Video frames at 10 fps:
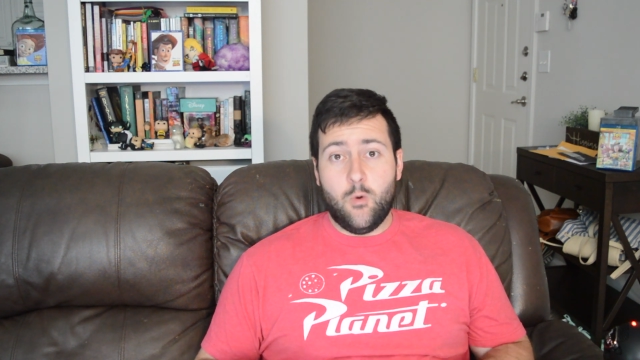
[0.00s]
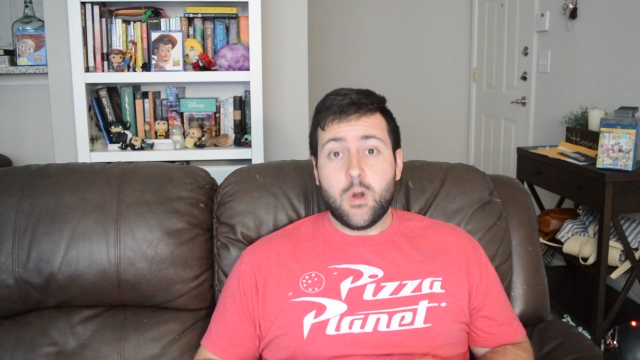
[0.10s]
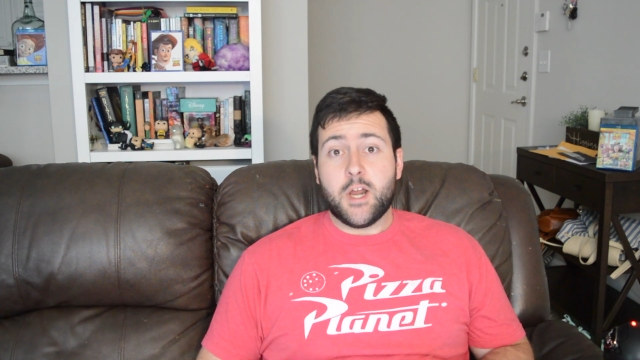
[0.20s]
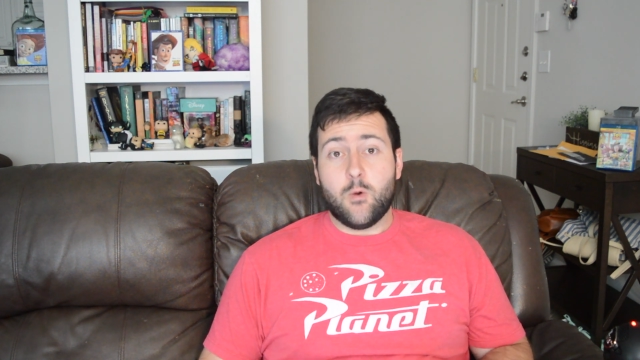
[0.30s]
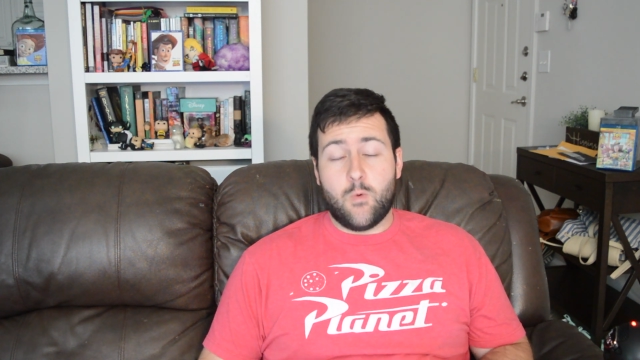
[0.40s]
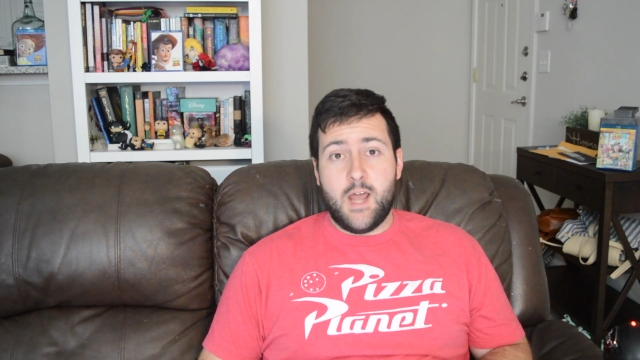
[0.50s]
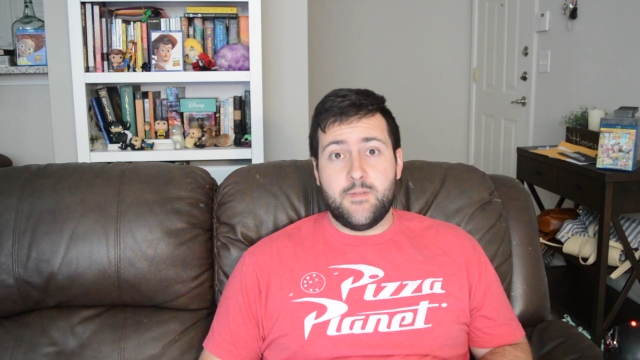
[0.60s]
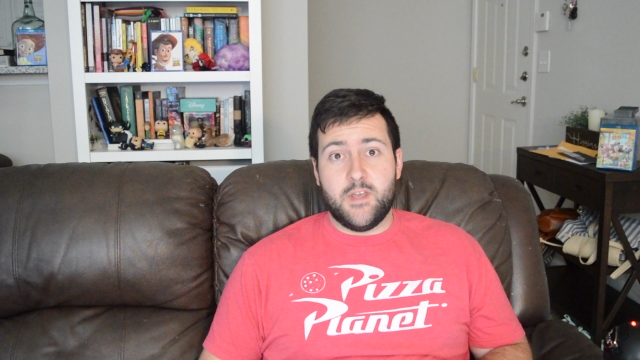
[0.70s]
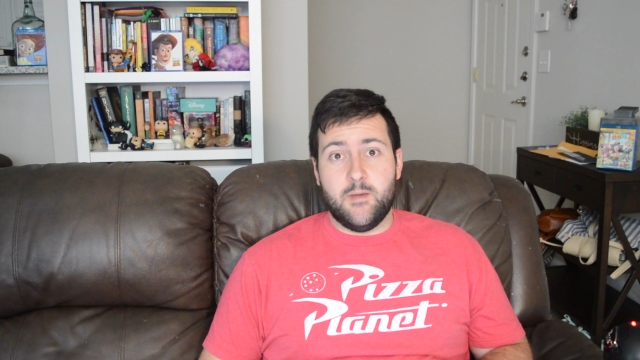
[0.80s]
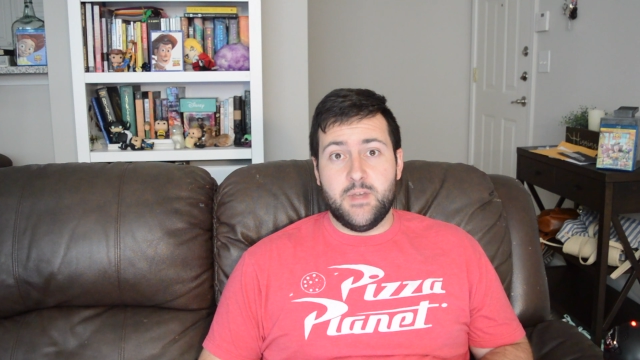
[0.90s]
we're gonna
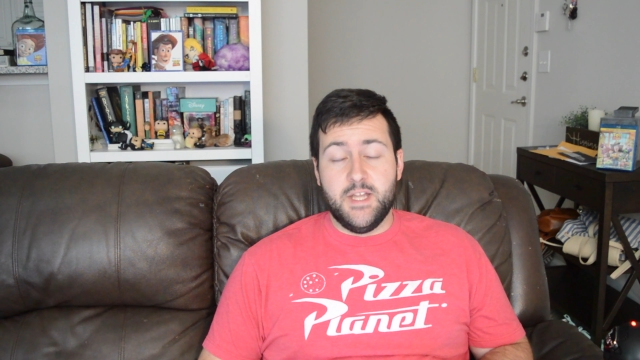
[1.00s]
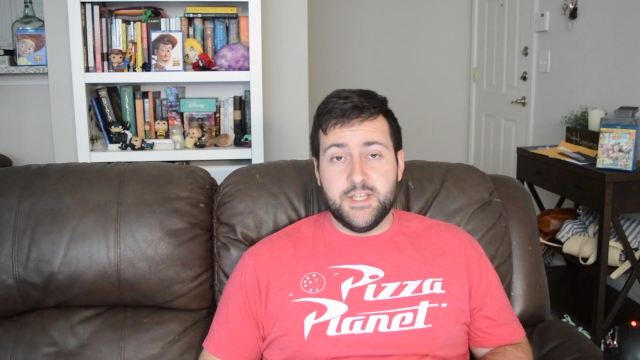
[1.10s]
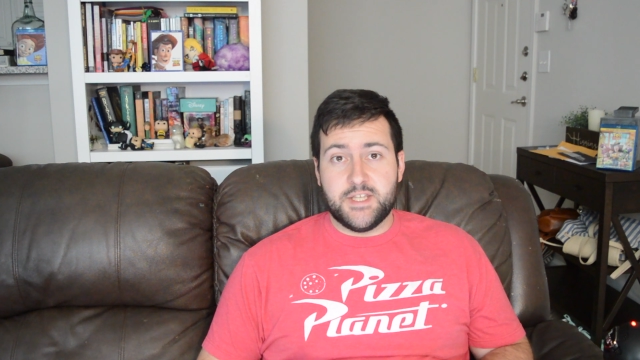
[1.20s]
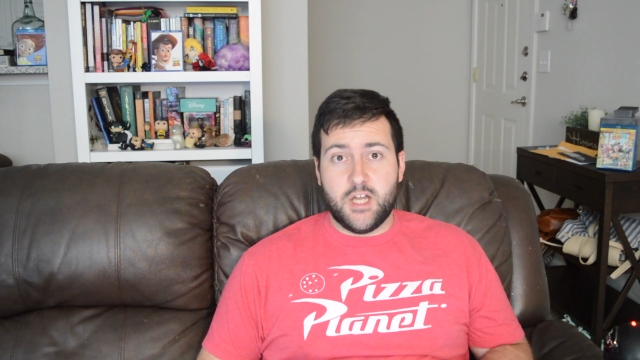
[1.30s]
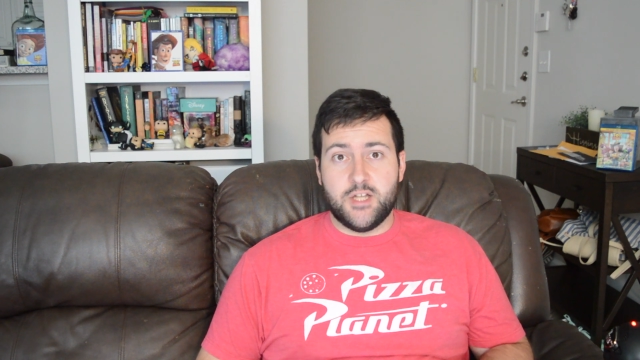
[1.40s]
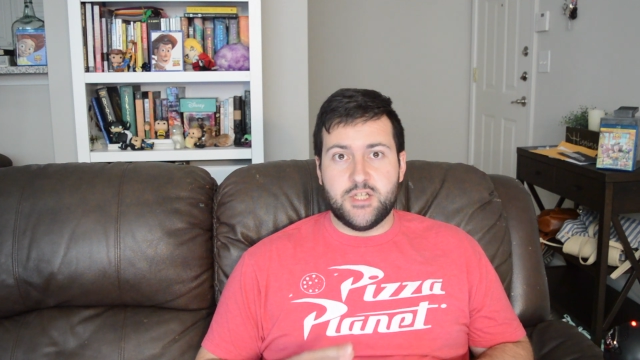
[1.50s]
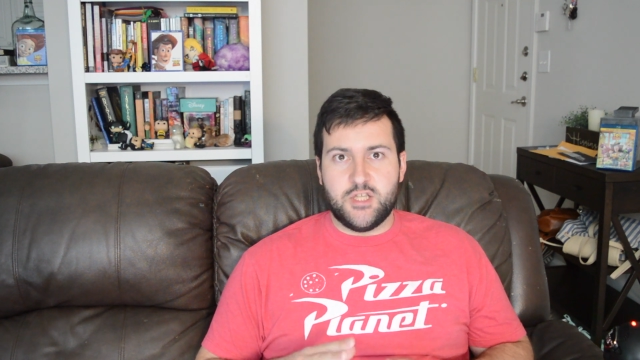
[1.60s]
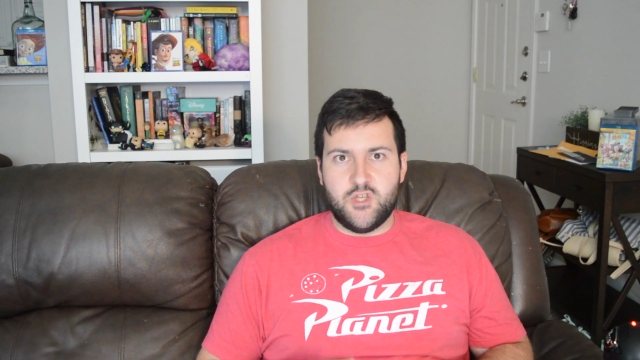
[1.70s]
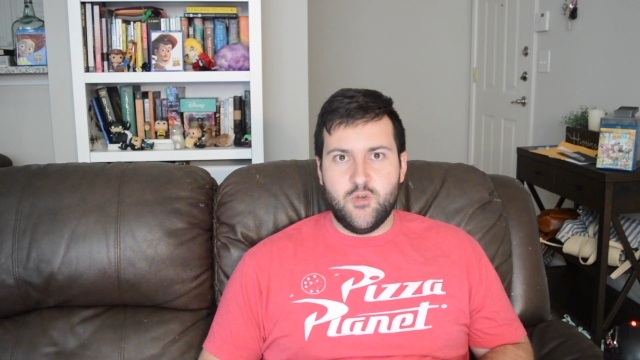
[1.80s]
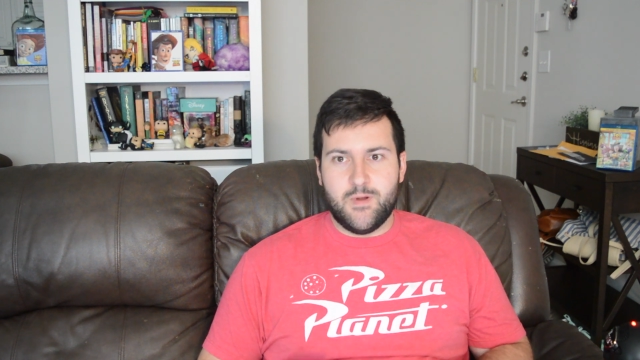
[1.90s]
write them in such
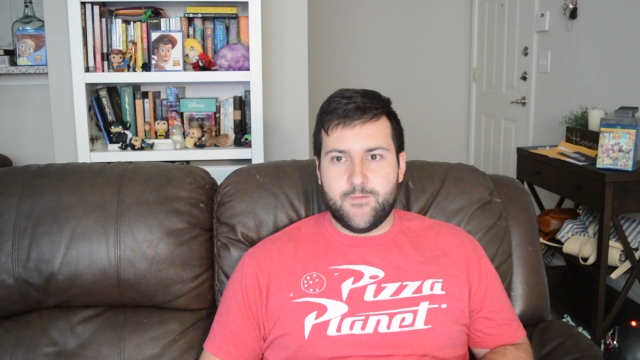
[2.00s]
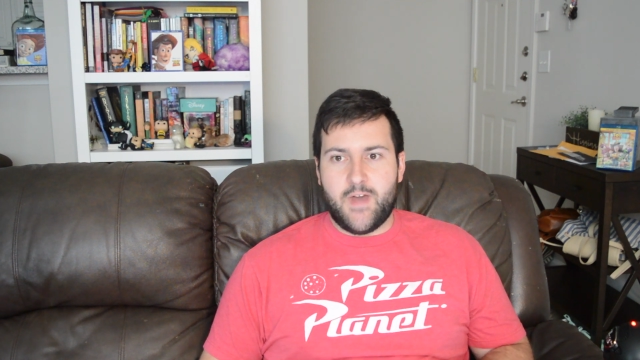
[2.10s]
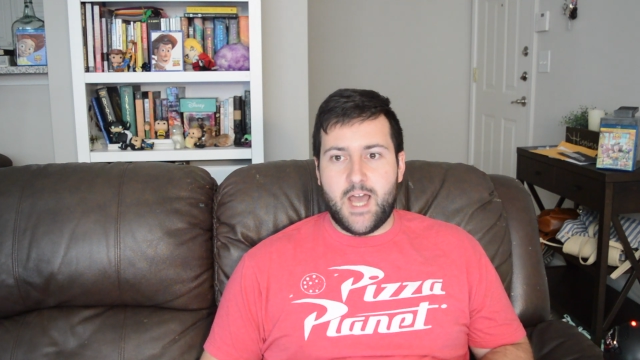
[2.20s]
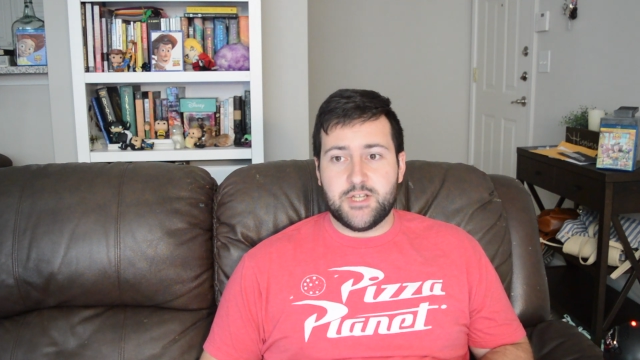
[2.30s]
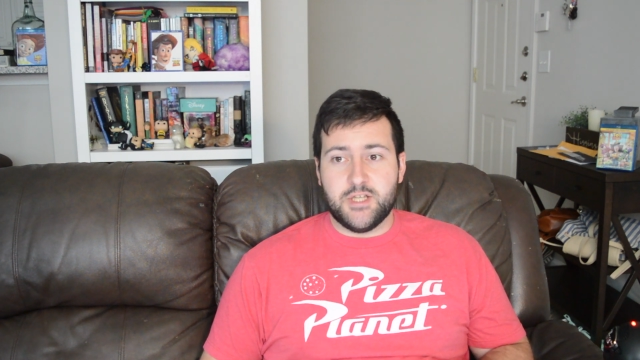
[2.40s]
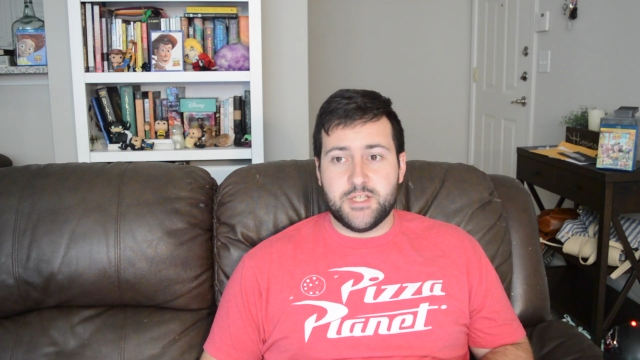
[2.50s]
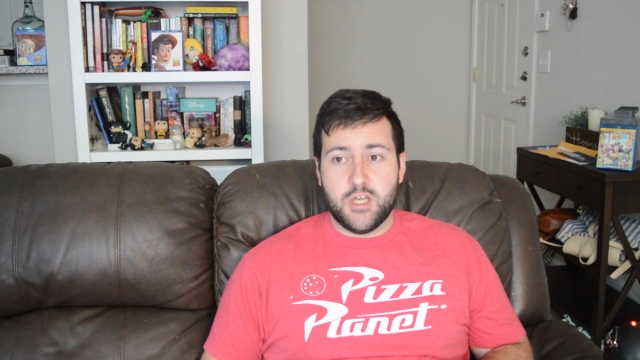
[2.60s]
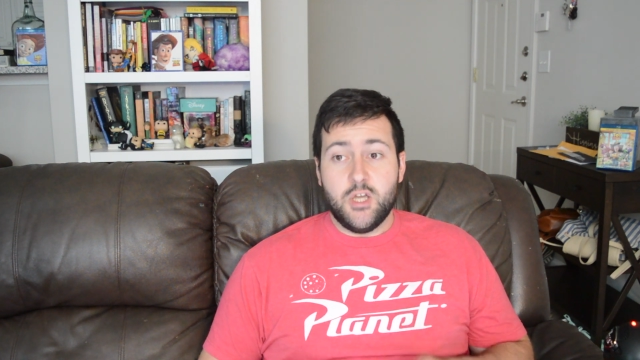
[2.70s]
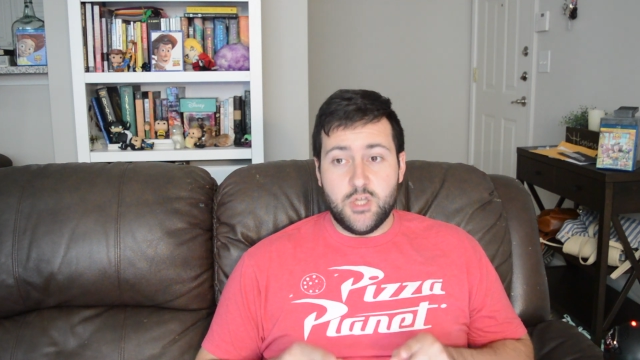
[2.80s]
human fashions,